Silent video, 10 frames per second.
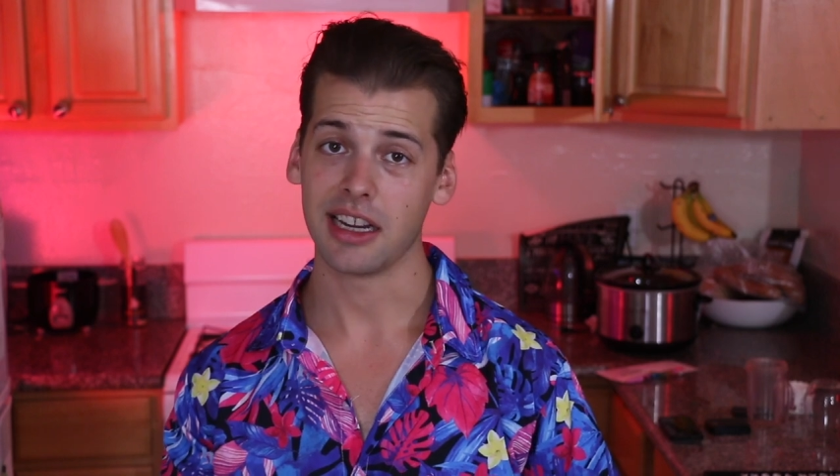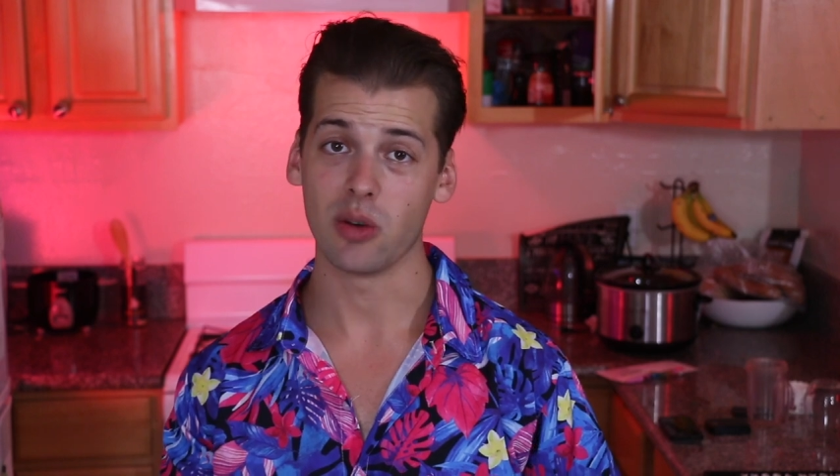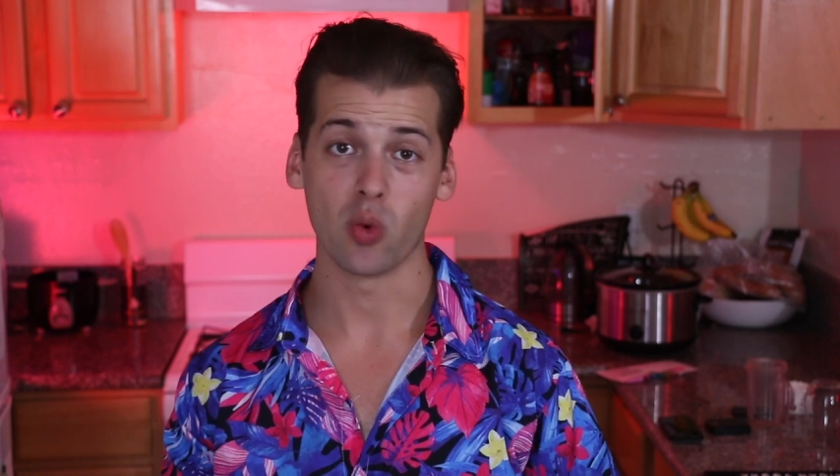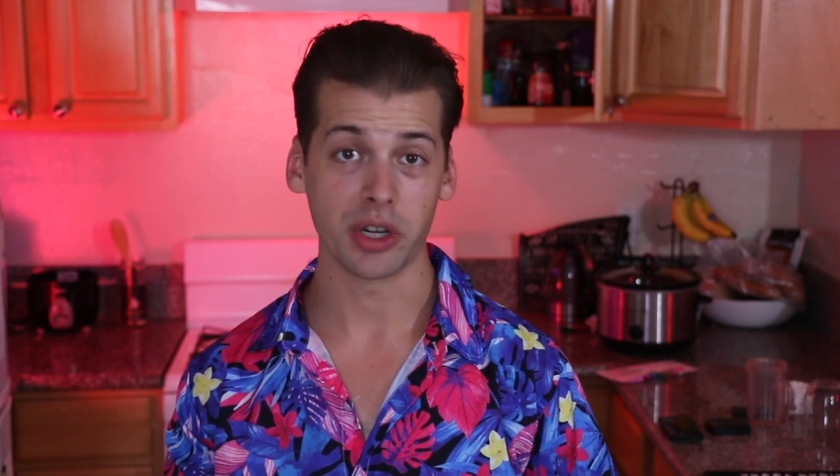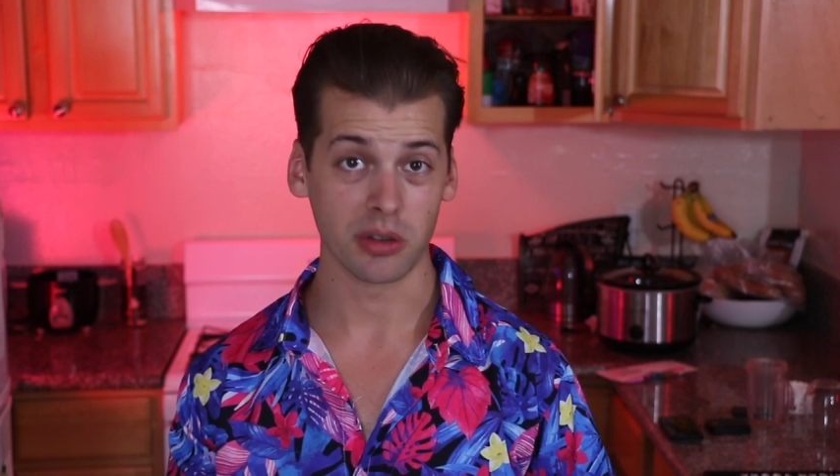
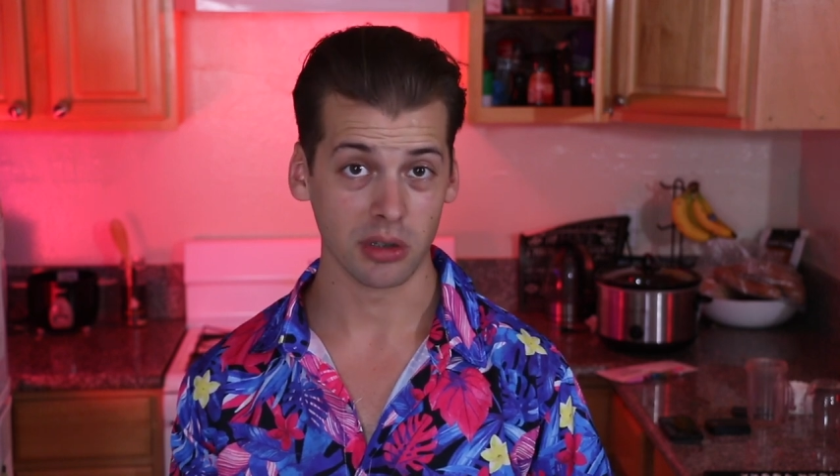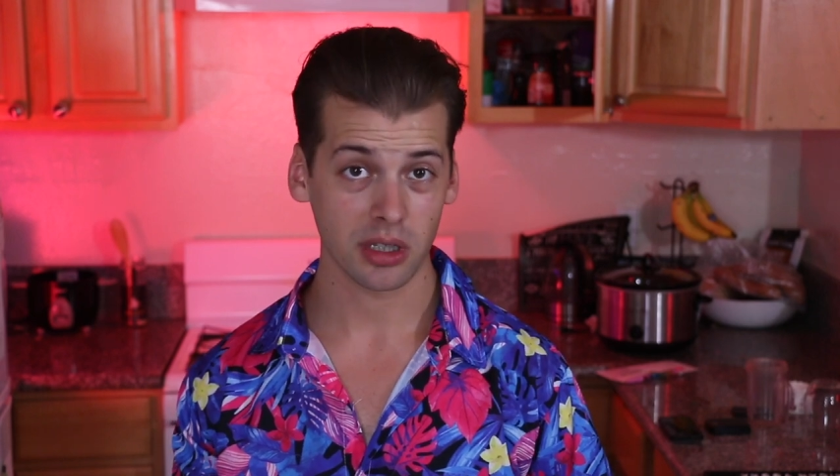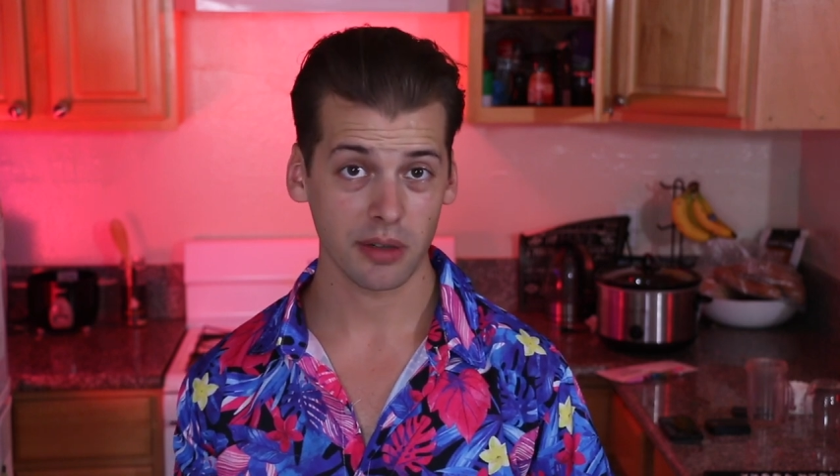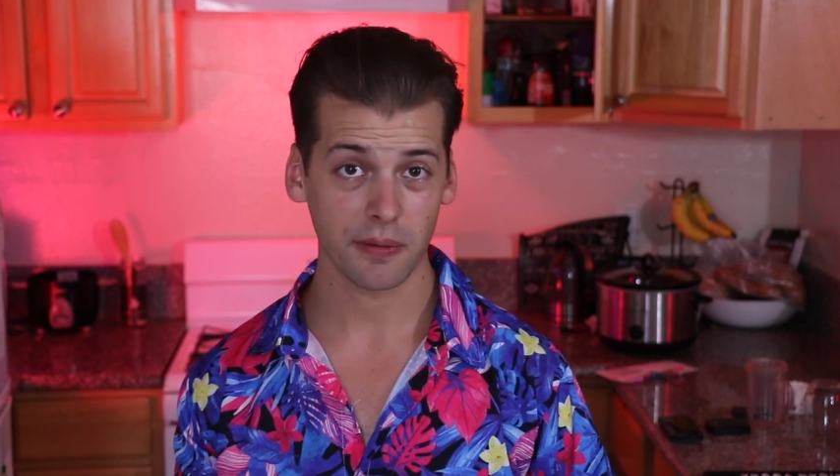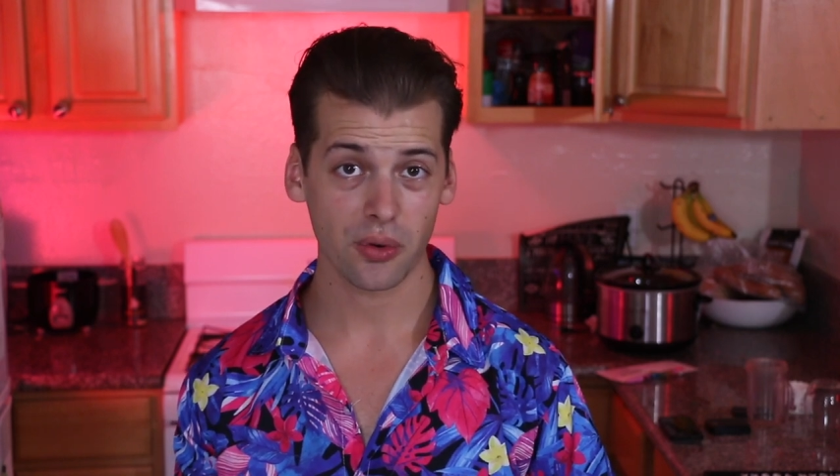and what you're
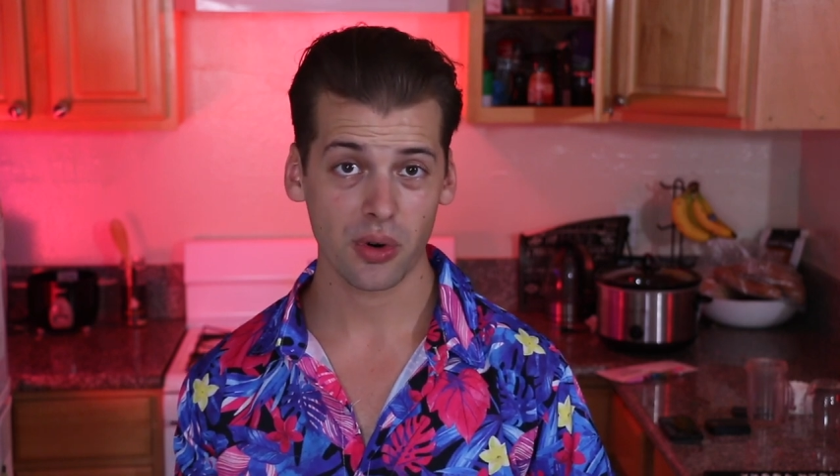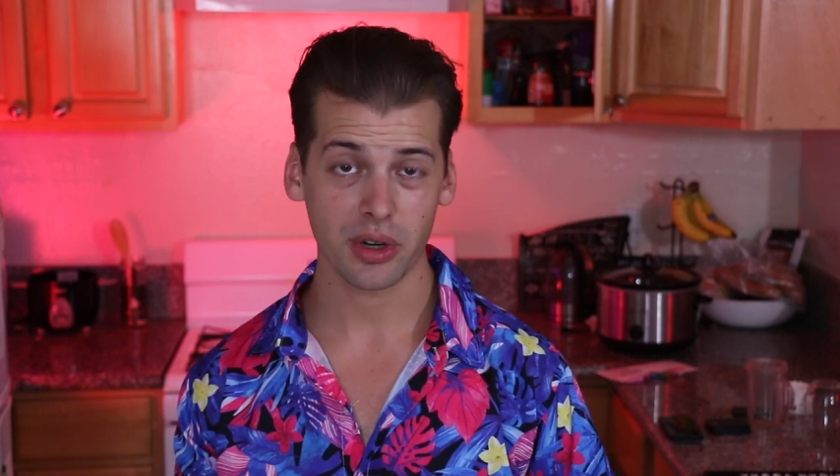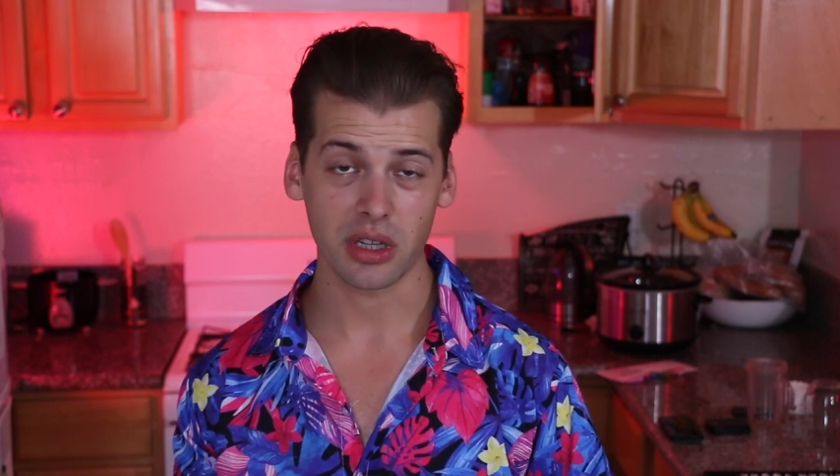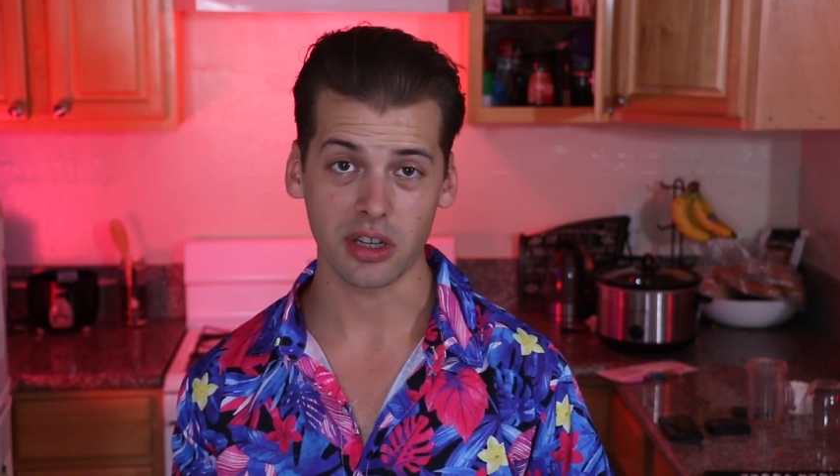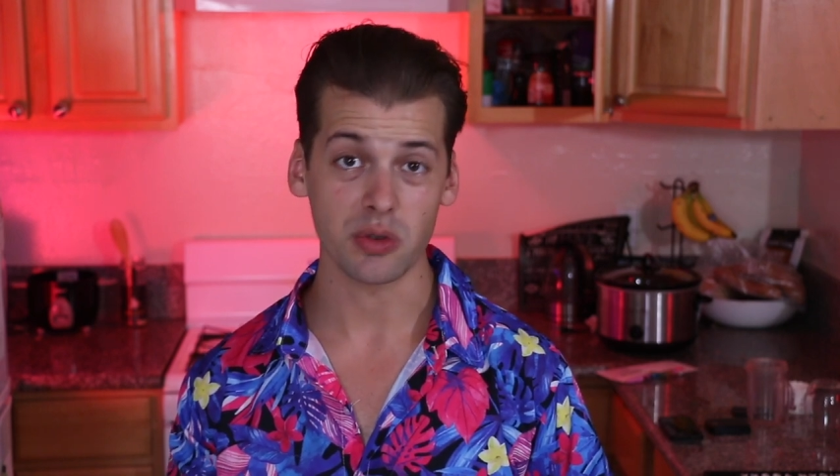looking for.
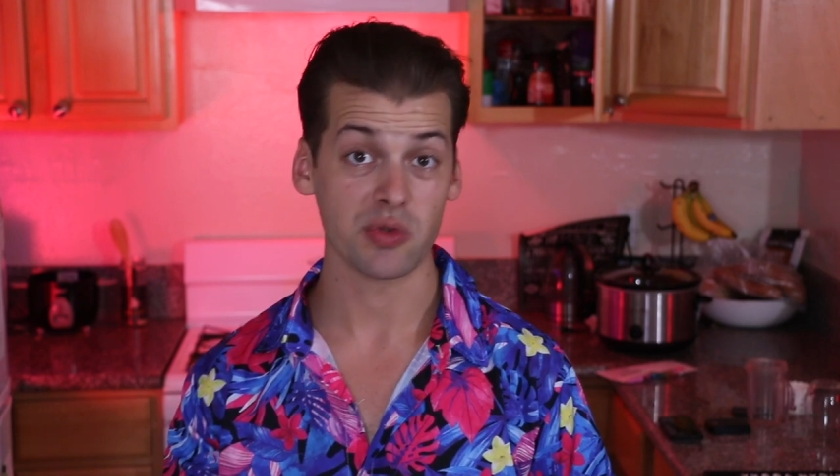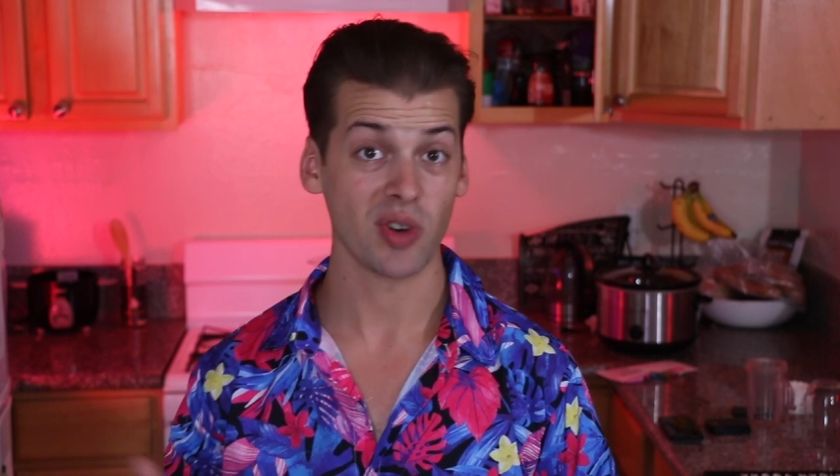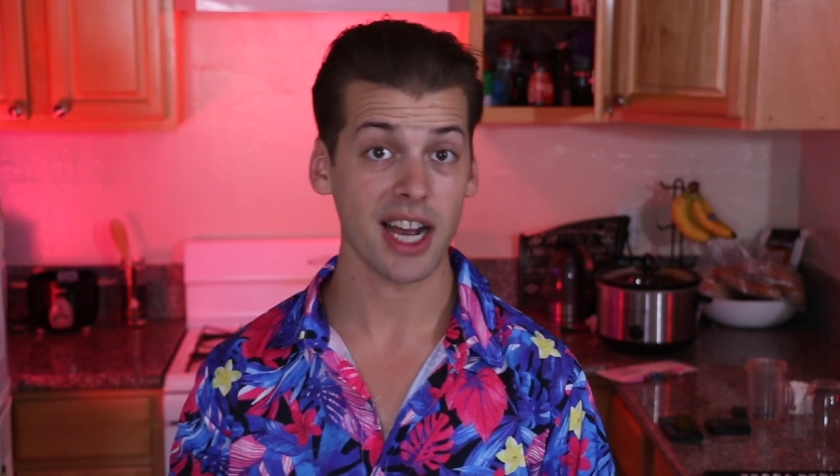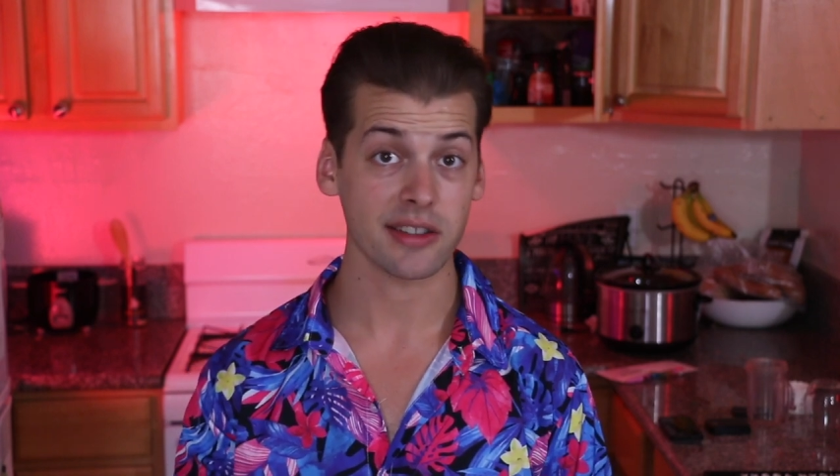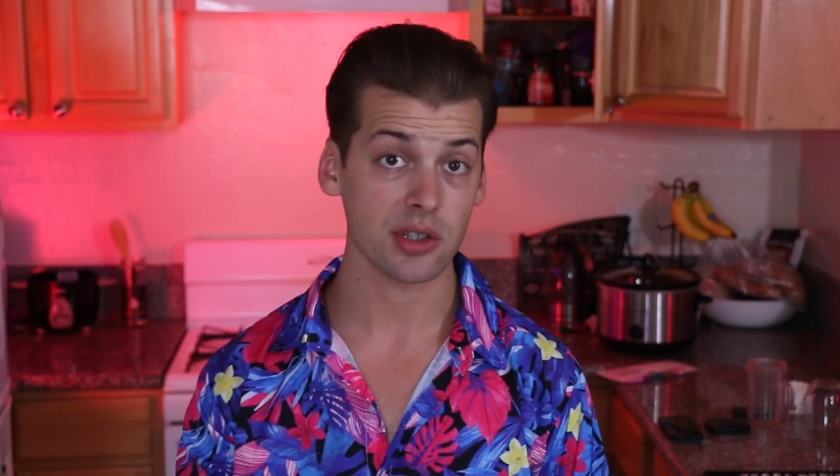You can use
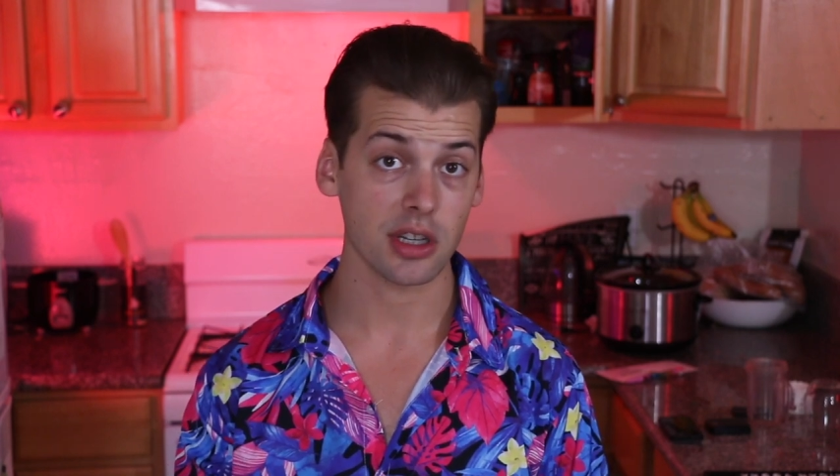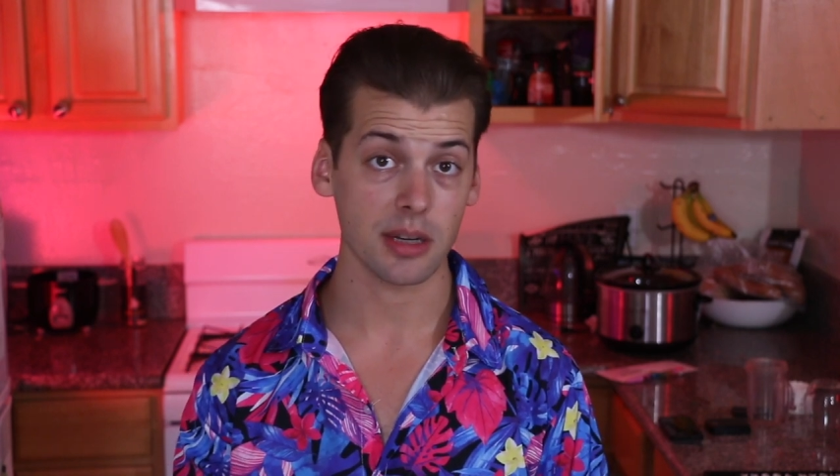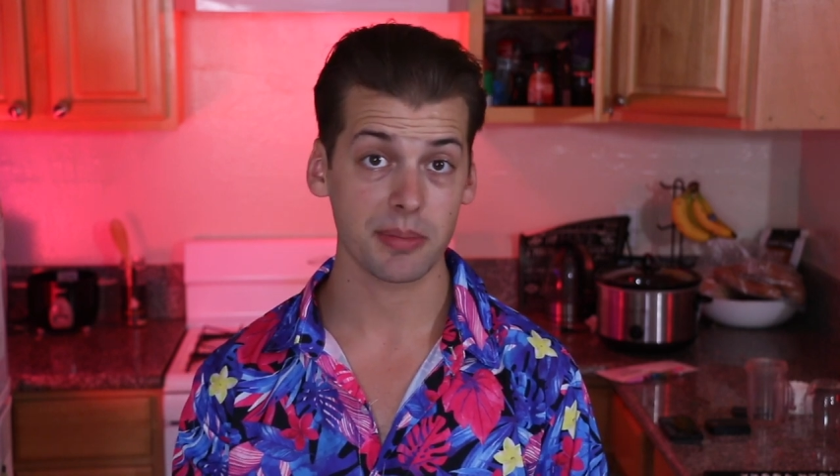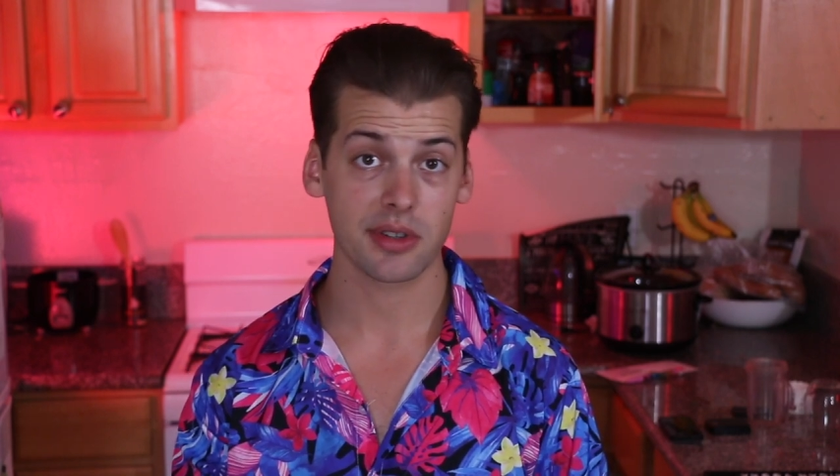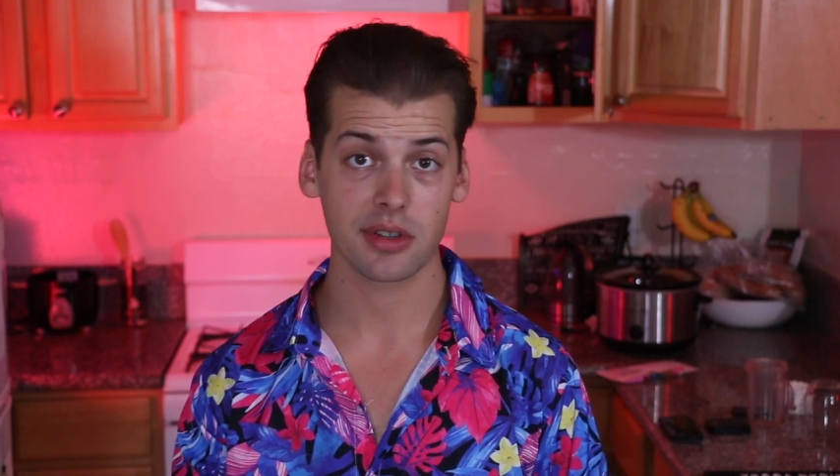rosin
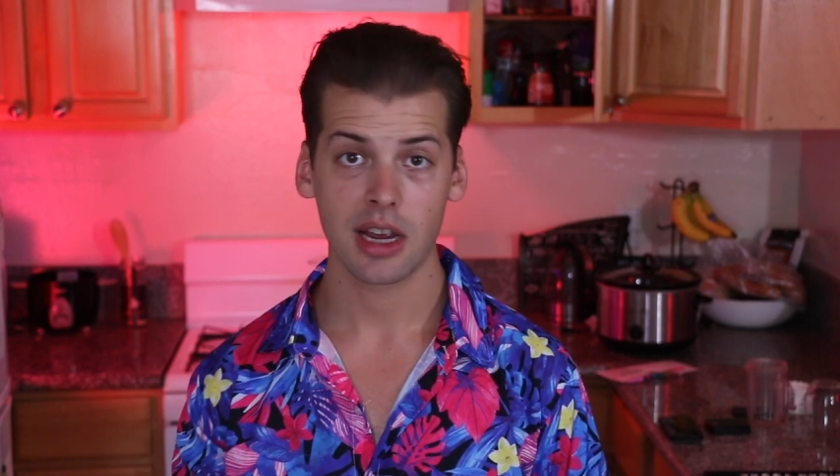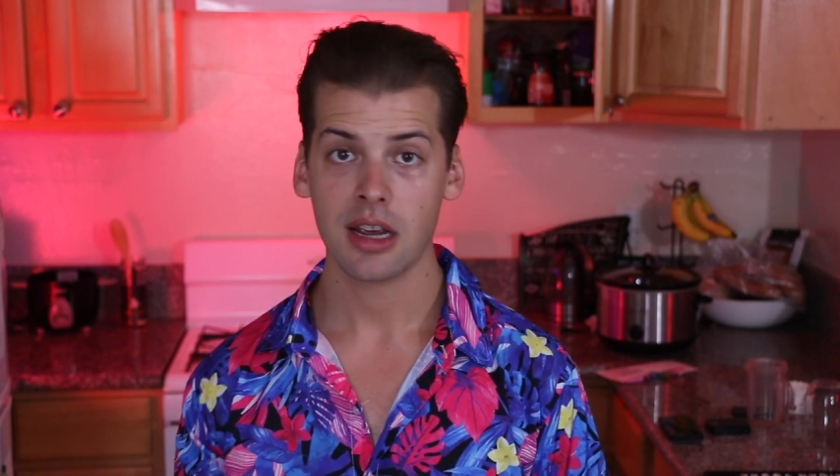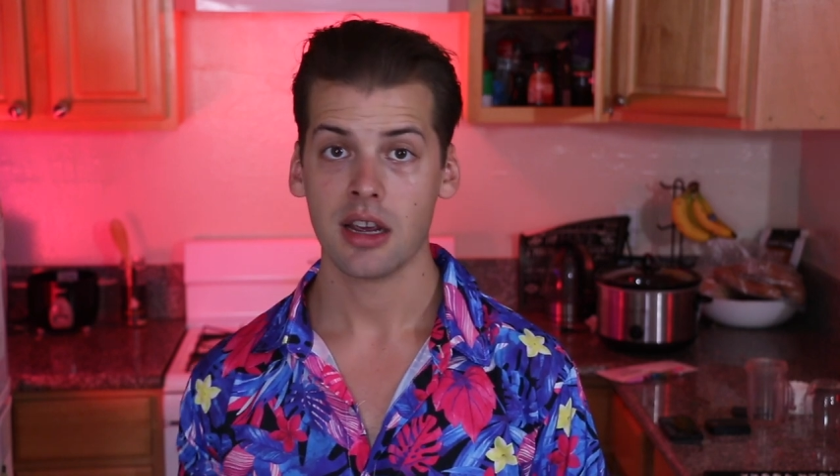chips,